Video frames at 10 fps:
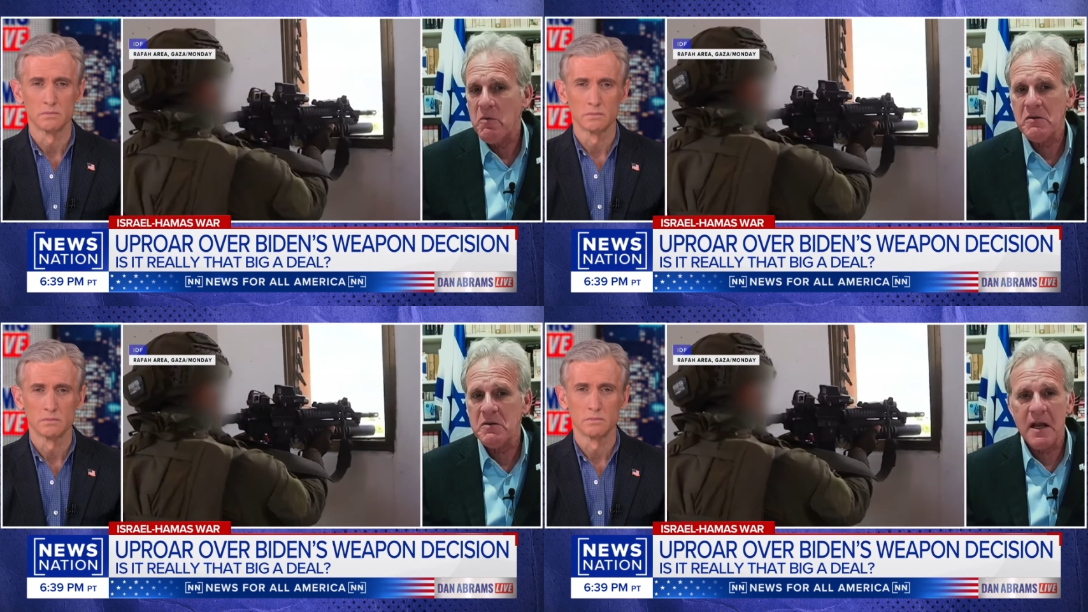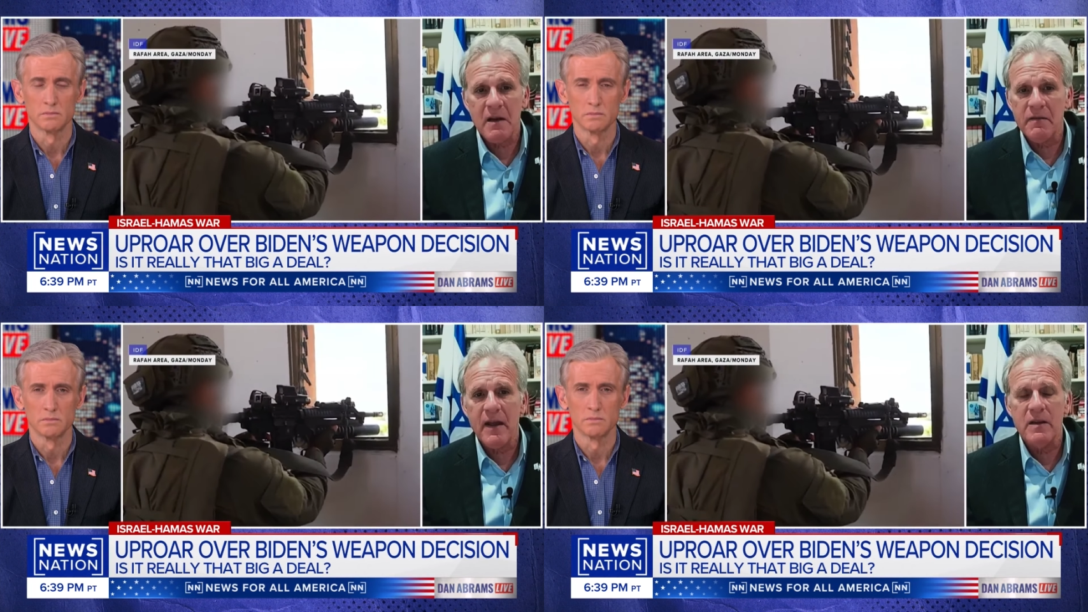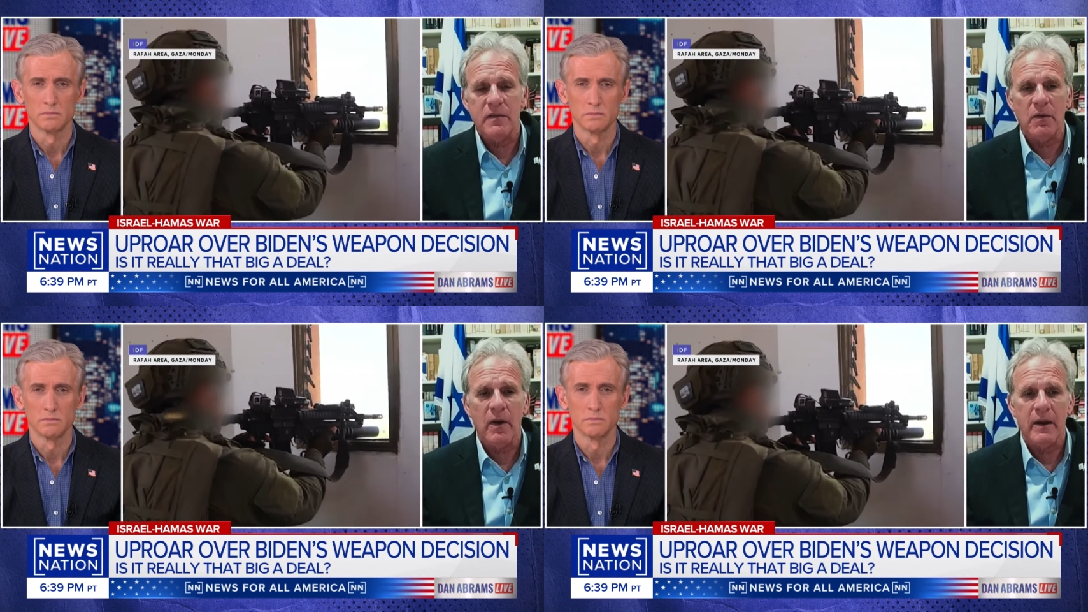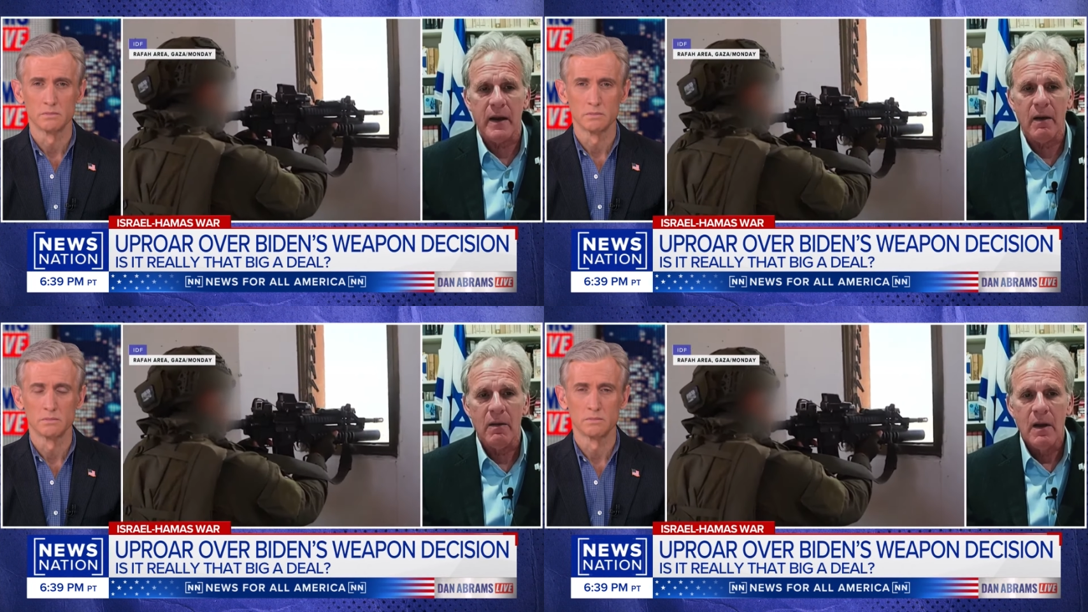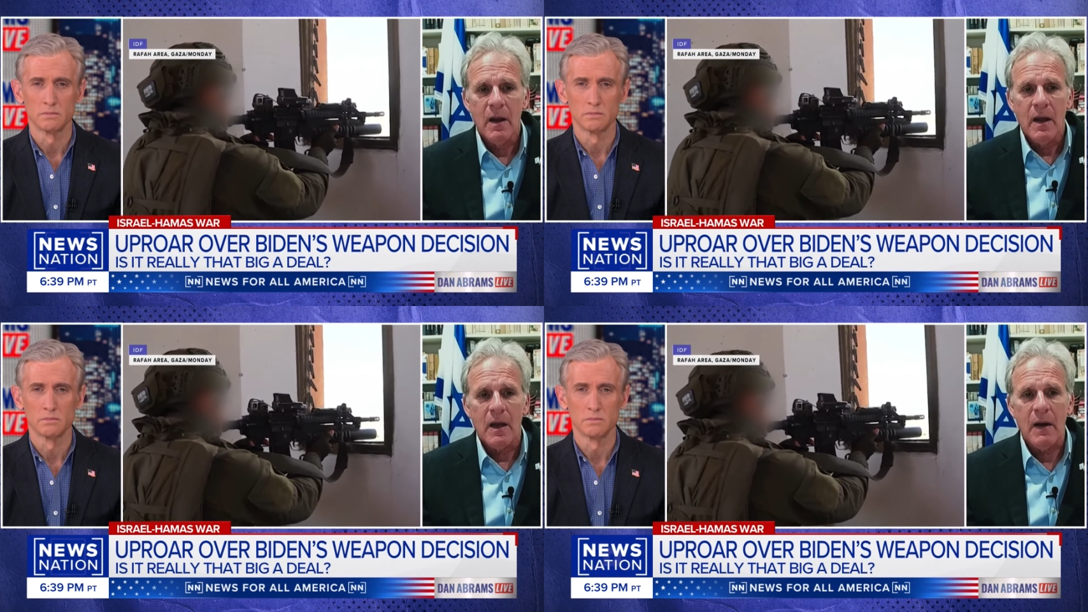Speaker 1: I wouldn't take advantage of it right now.
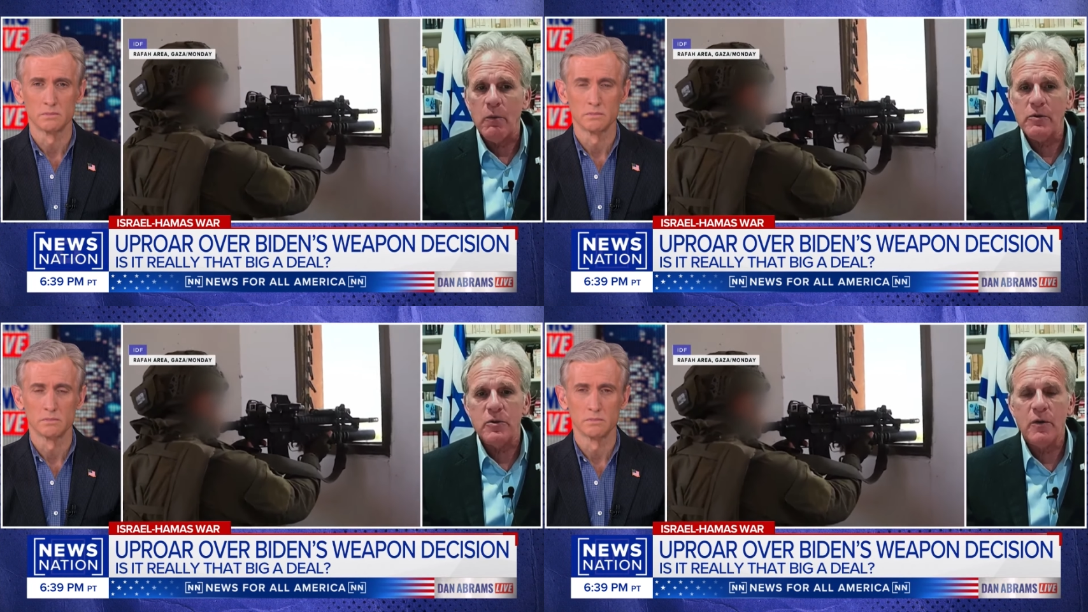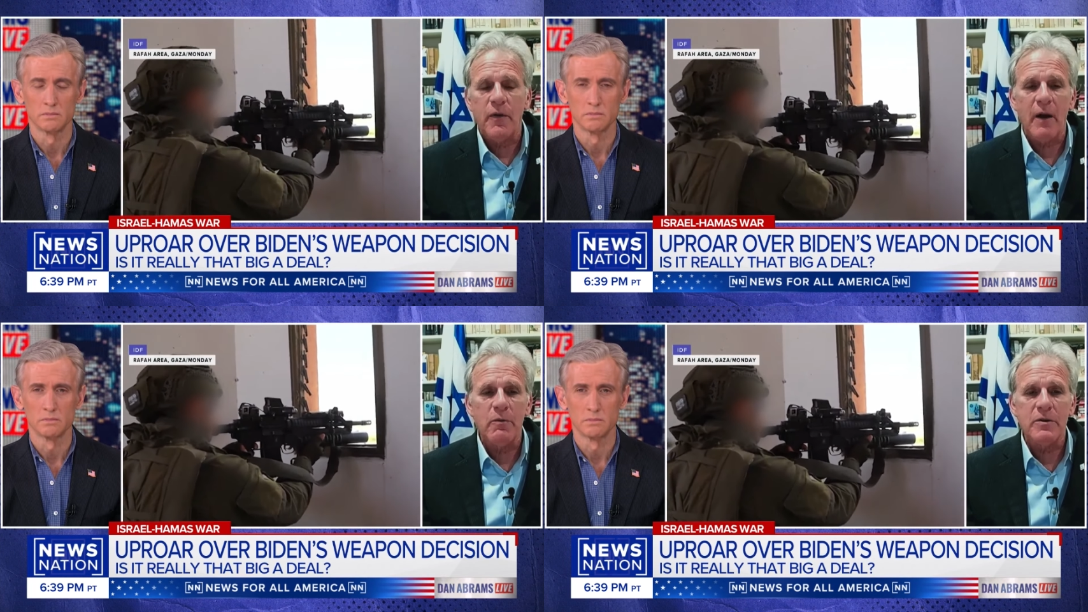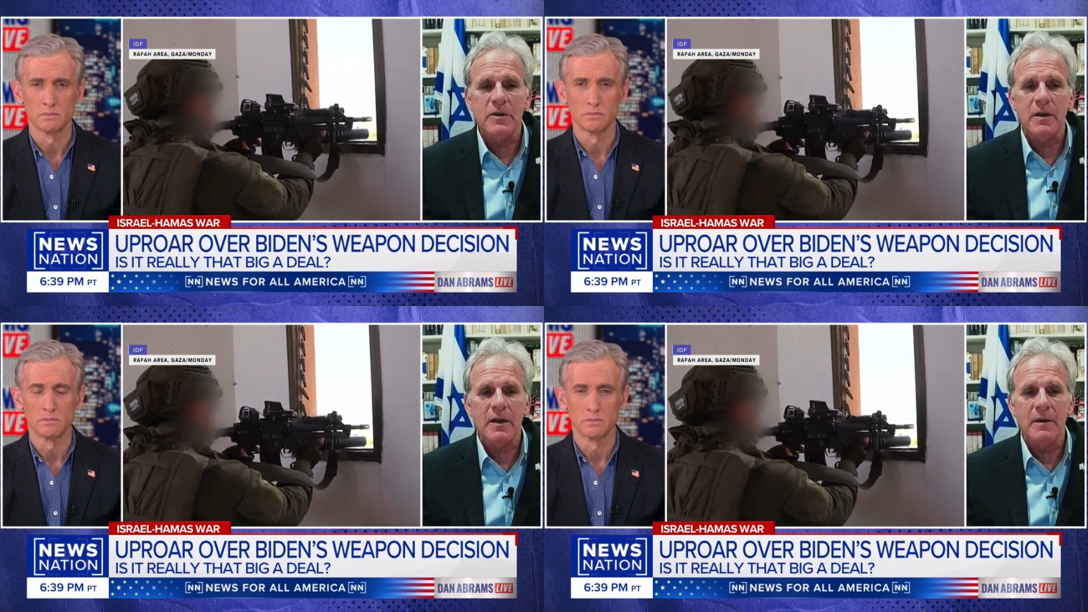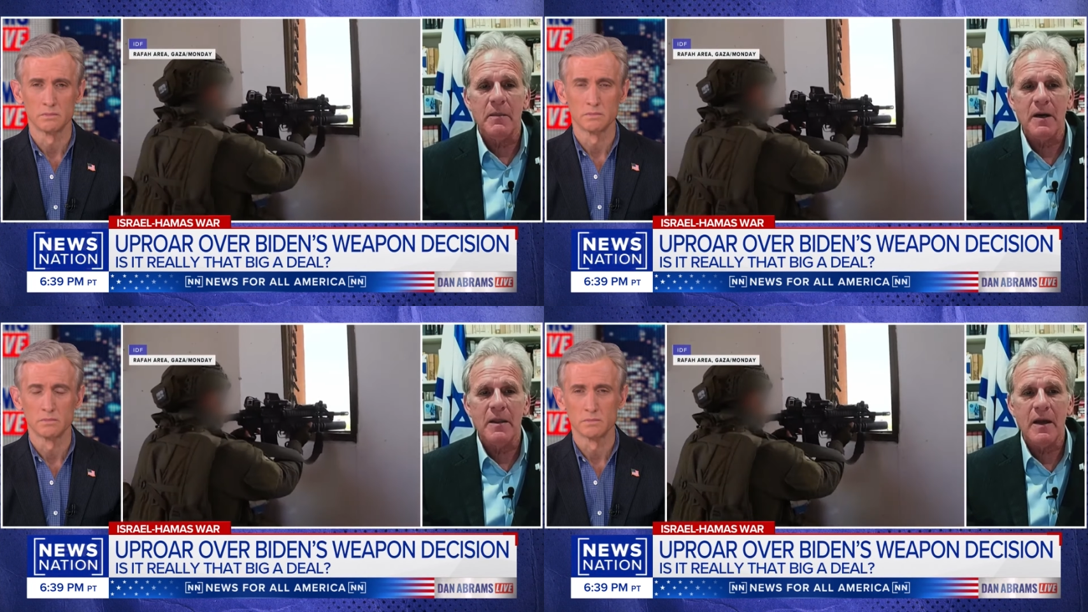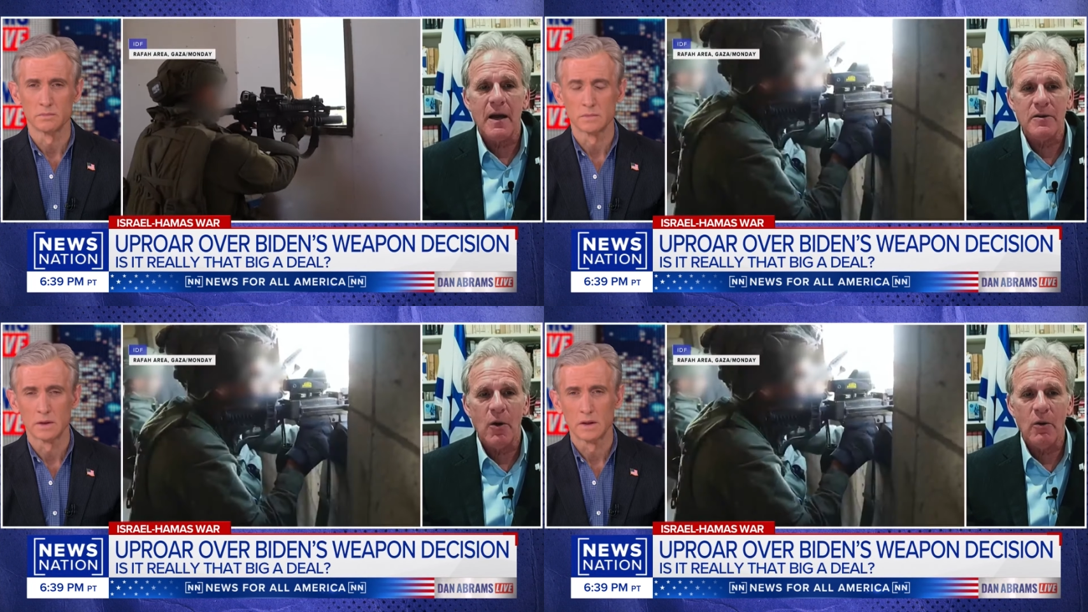And I wasn't sure if I was uh, among the
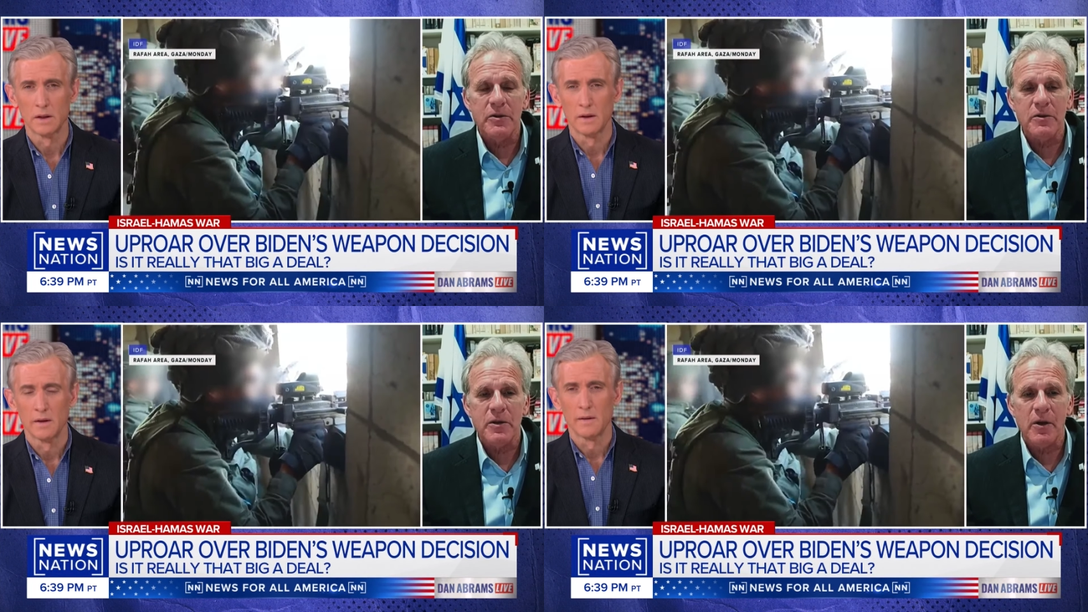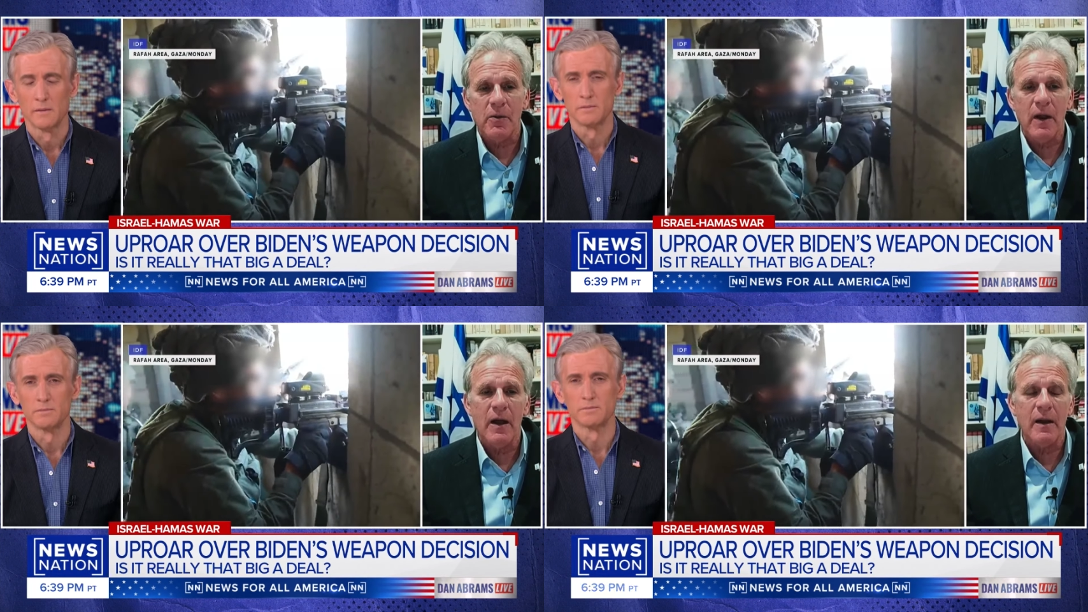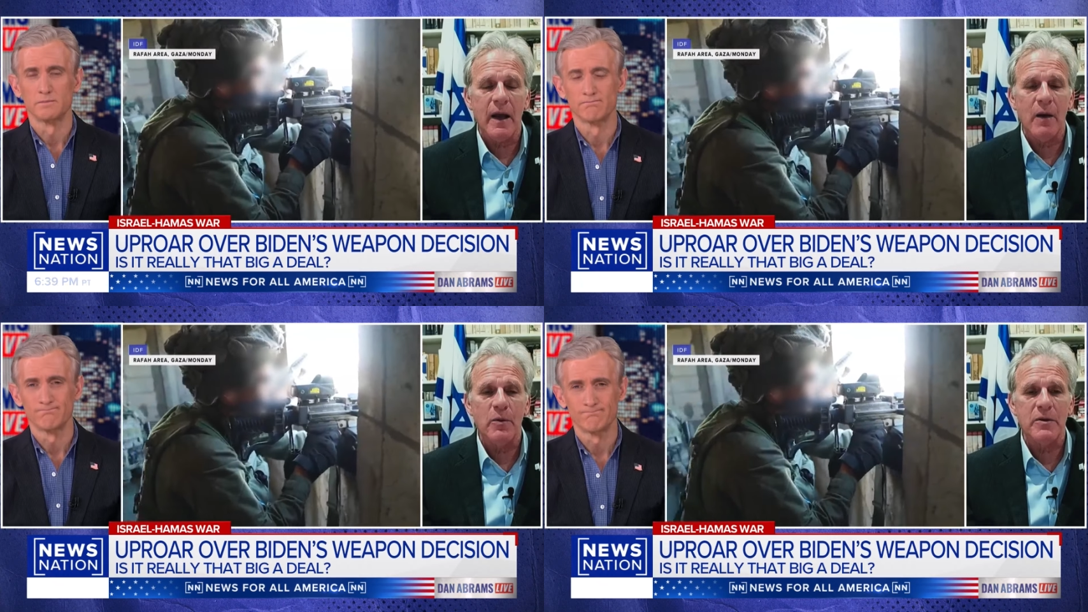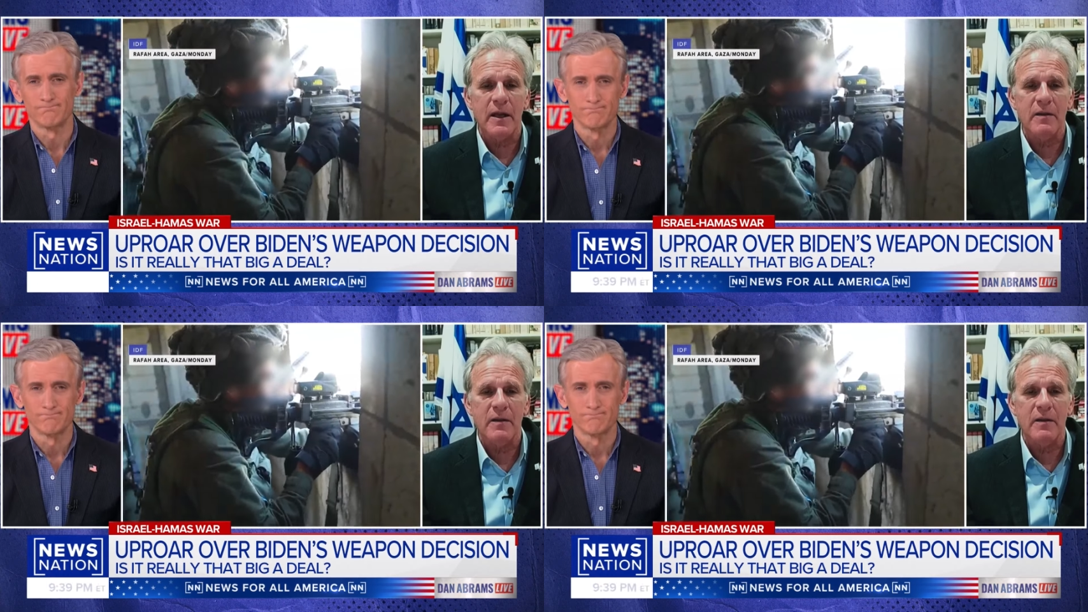Ayatollahs in Tehran, I wouldn't